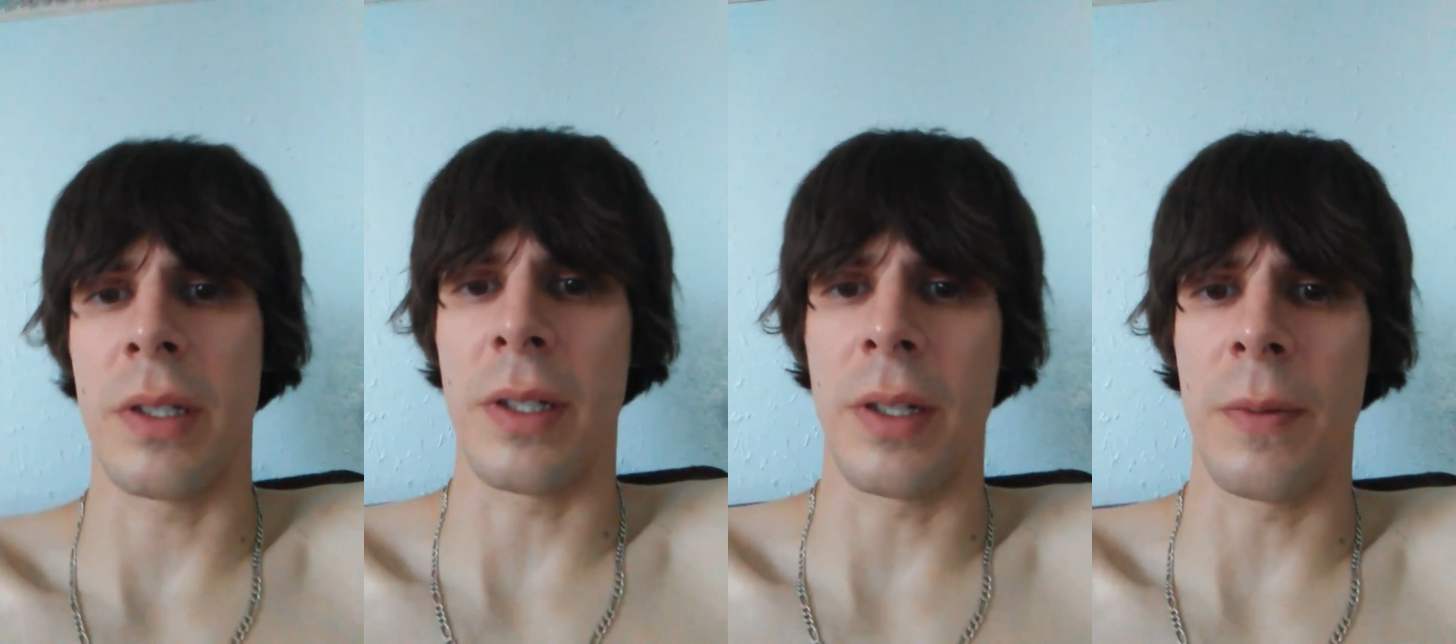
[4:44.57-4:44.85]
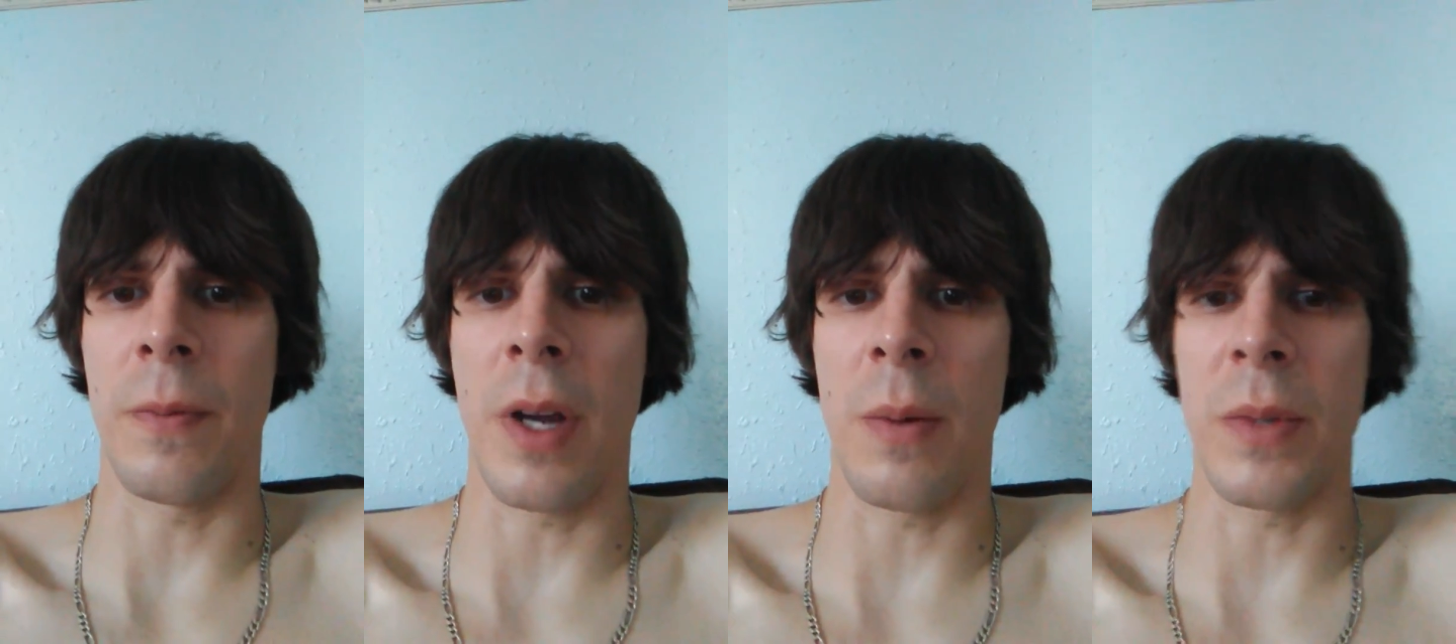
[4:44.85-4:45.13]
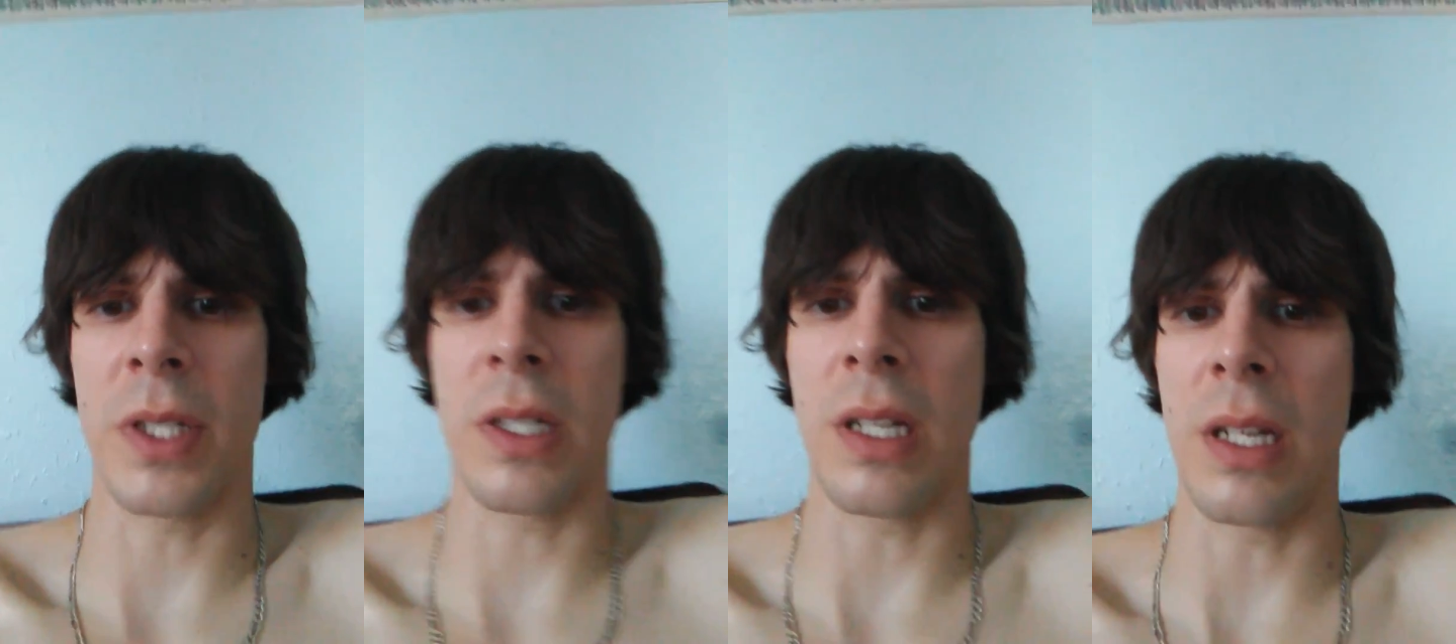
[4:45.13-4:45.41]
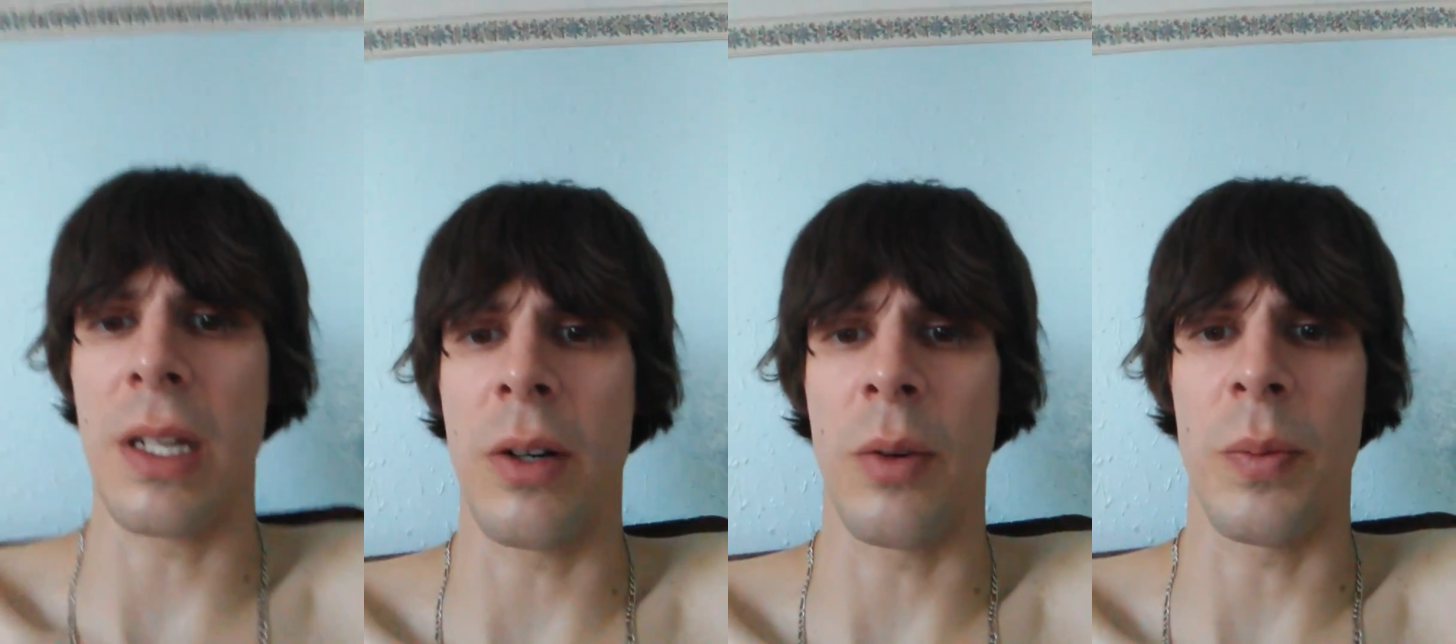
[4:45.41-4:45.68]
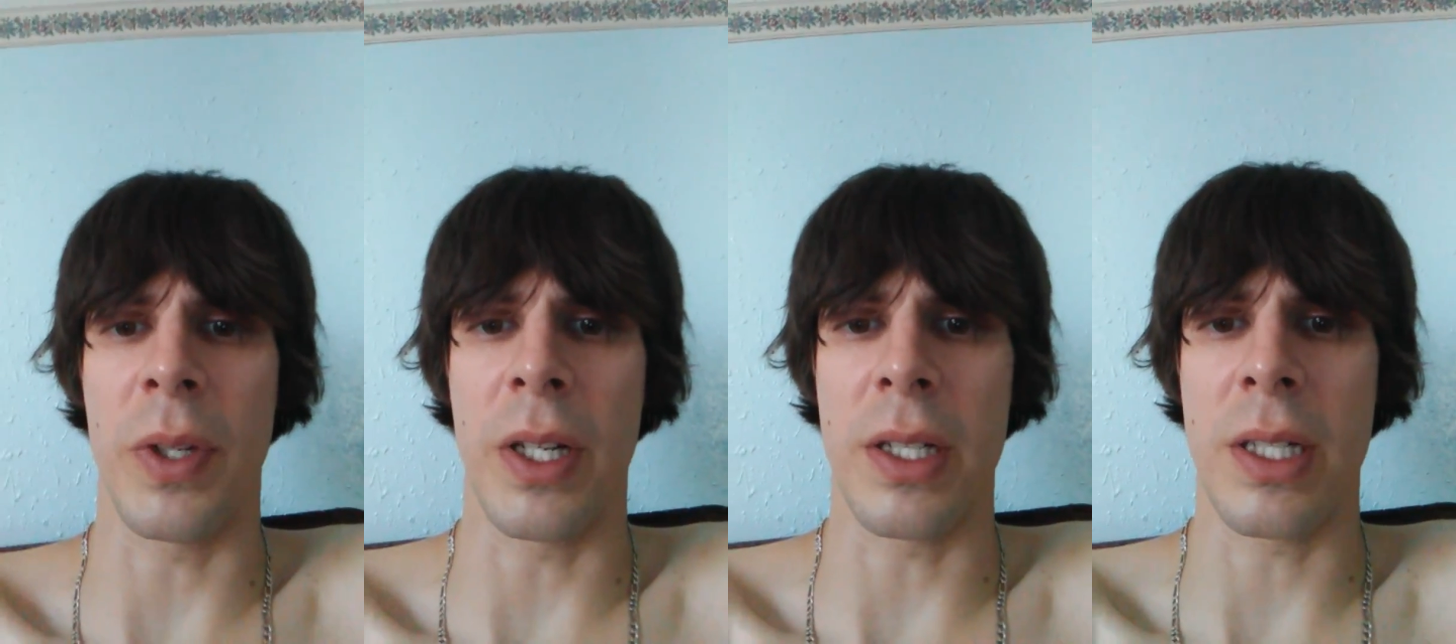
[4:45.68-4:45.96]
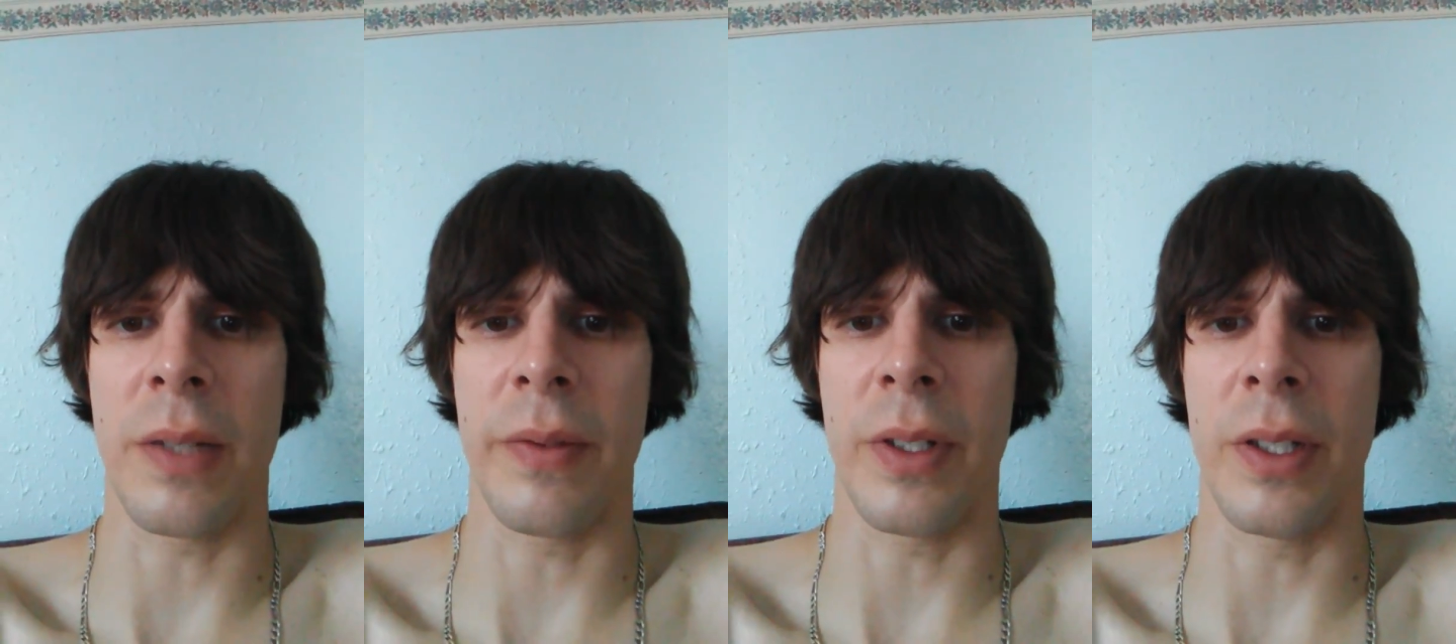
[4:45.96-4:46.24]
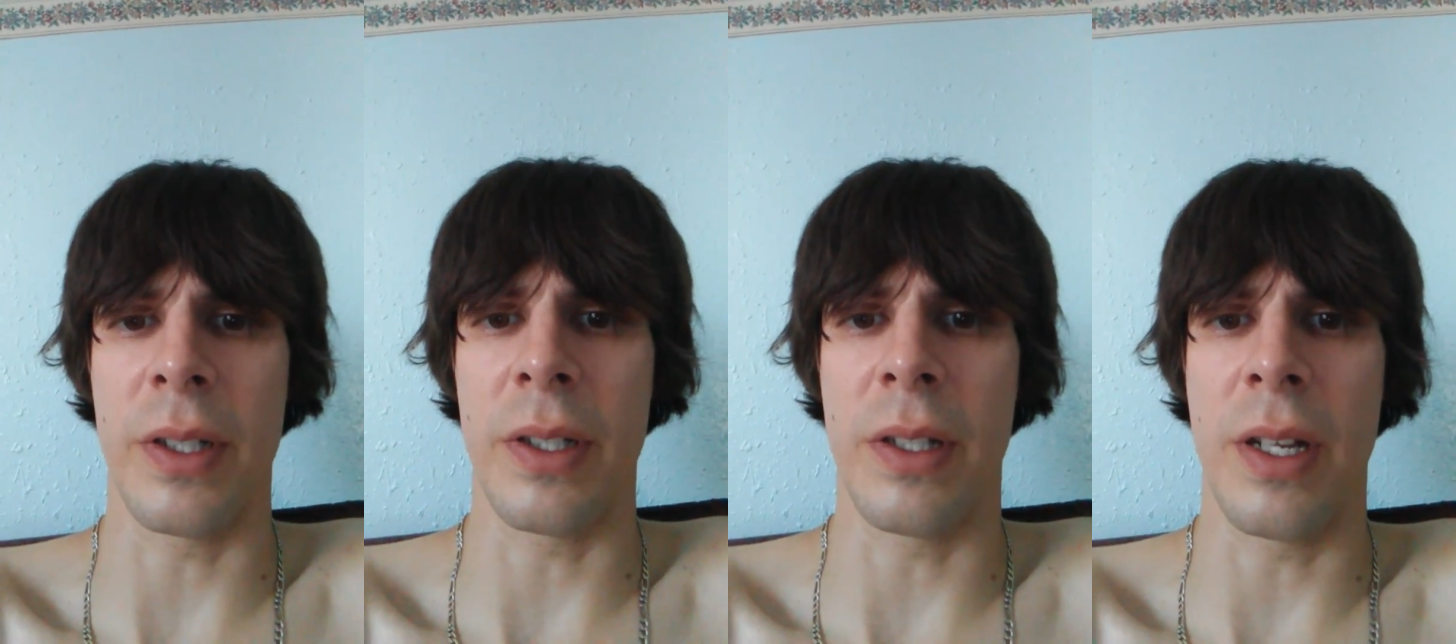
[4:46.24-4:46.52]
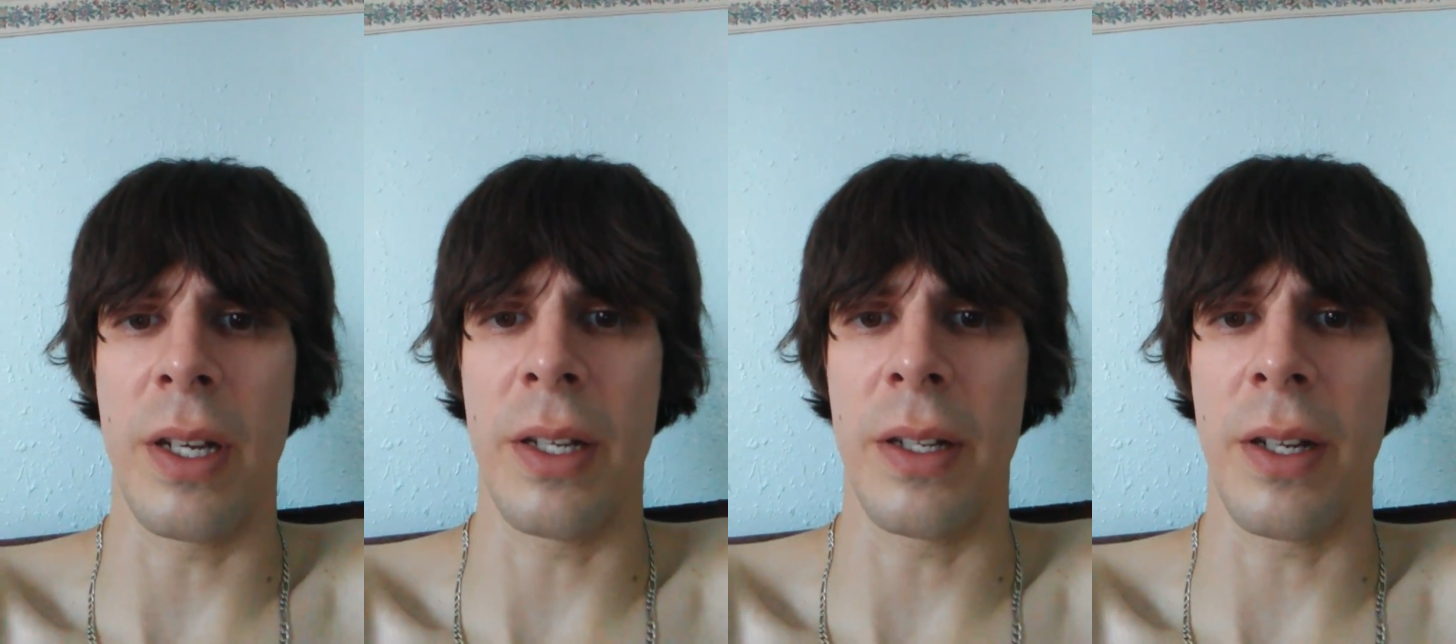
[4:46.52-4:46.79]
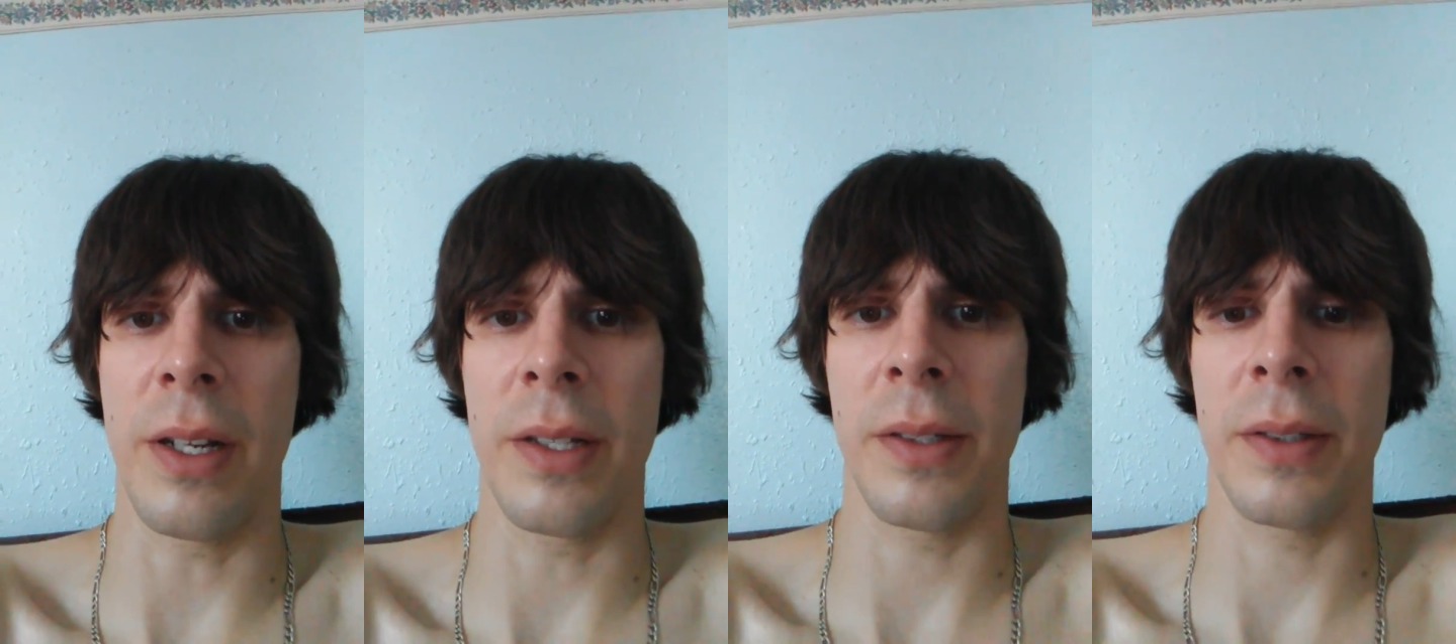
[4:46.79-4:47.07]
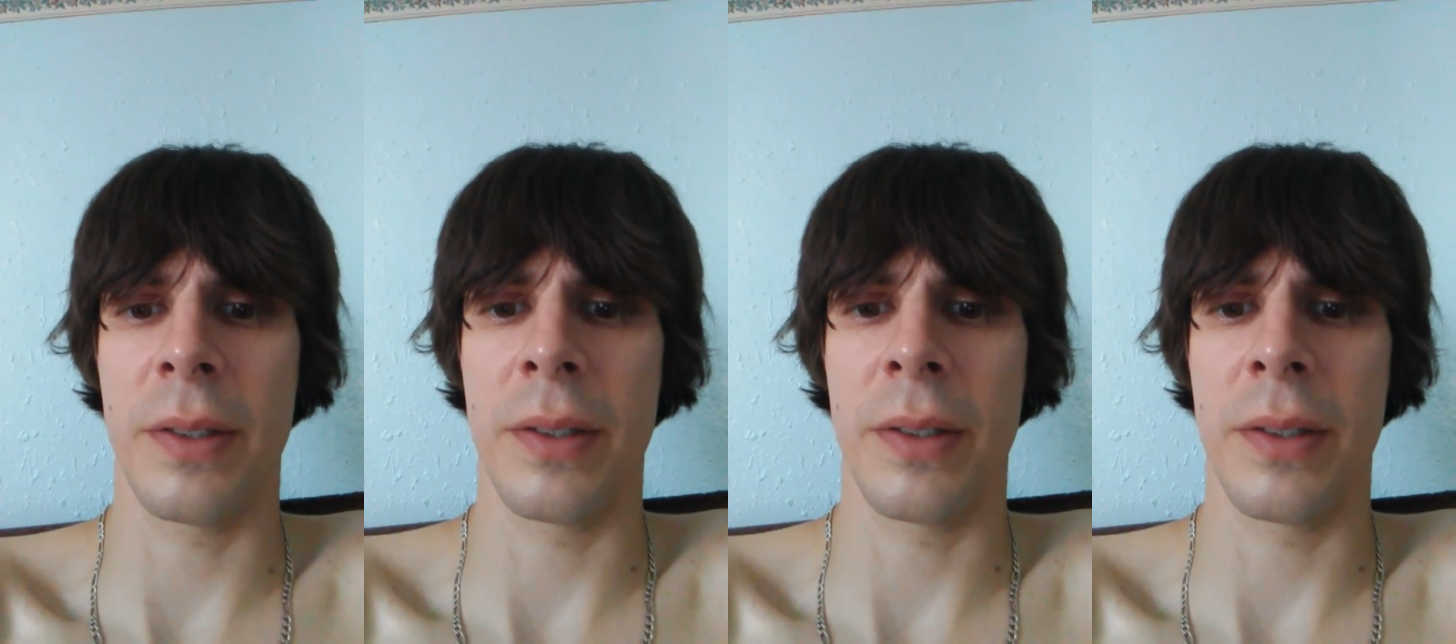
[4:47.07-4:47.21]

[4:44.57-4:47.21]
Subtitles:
Namaste. I hope you guys have a good day and night.